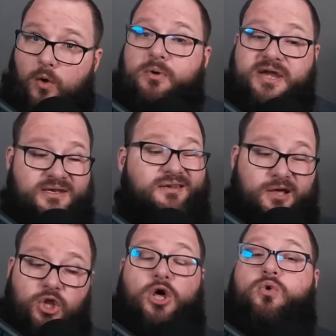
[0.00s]
Already
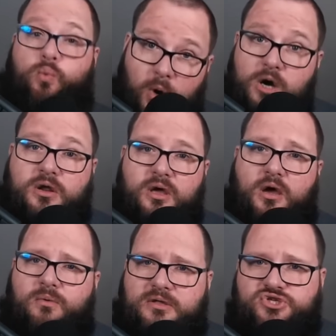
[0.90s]
did a lot of work
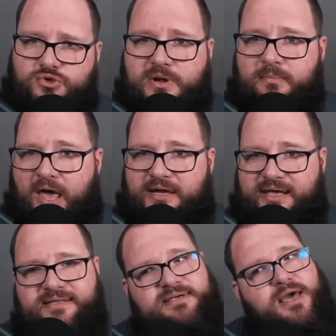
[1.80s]
around
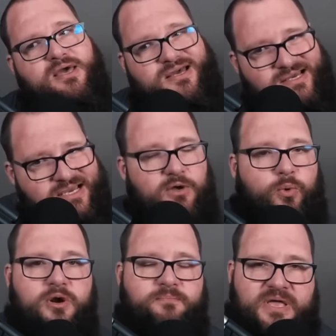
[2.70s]
streamlining it,
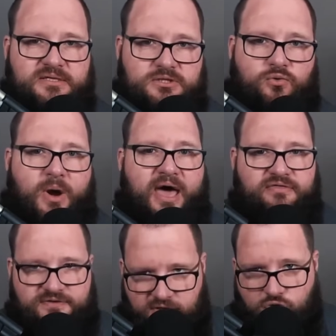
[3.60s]
it wouldn't be until
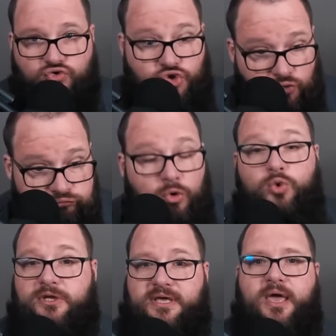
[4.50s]
Wrath that you
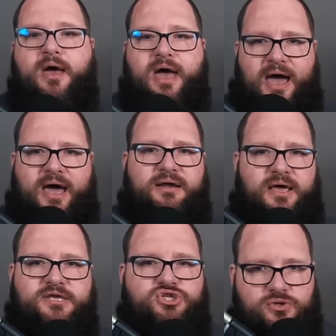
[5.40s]
truly
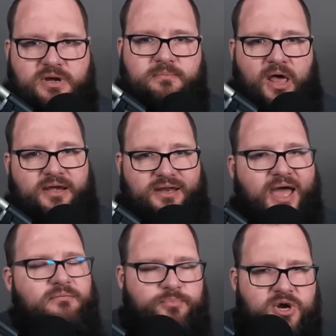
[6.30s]
had a streamlined
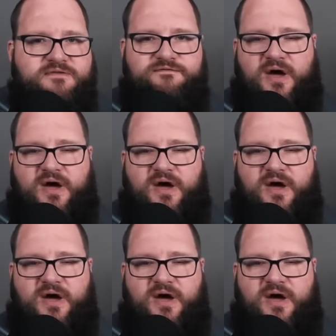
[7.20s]
and pretty